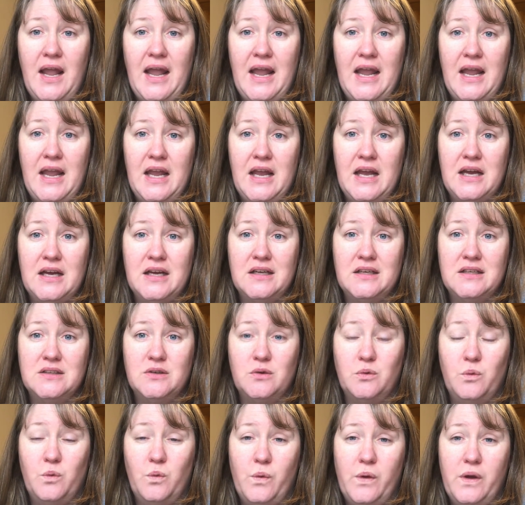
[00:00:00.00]

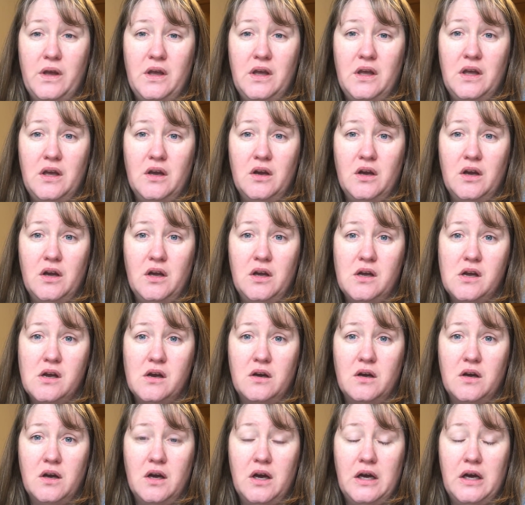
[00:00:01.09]
And we